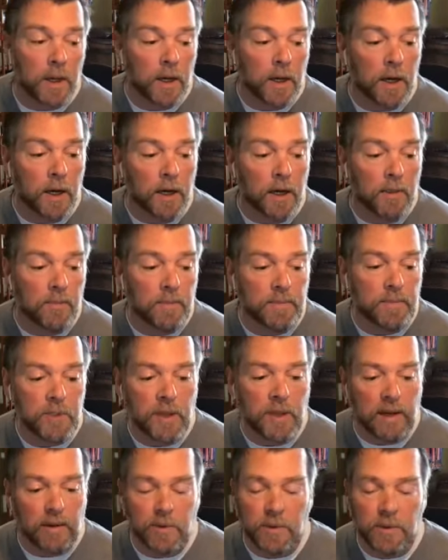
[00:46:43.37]
Um,
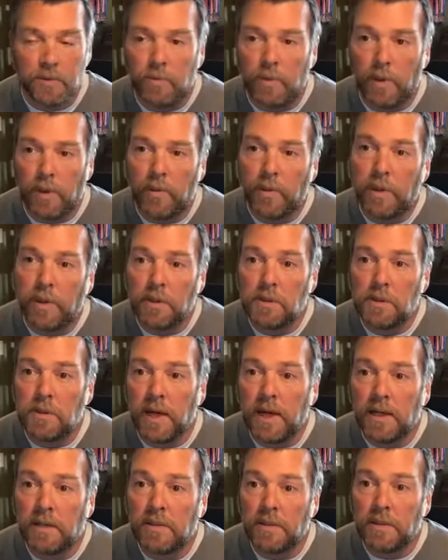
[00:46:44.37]
so that was what we were
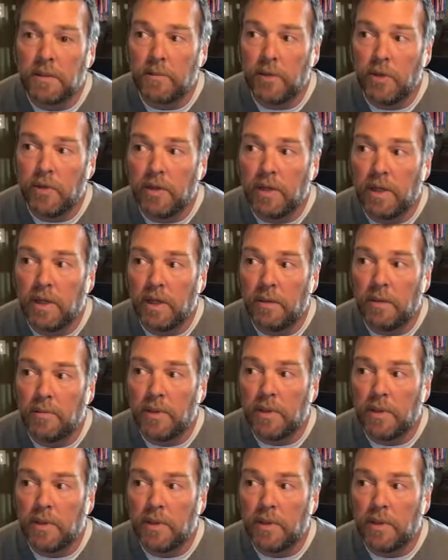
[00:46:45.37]
trying to communicate.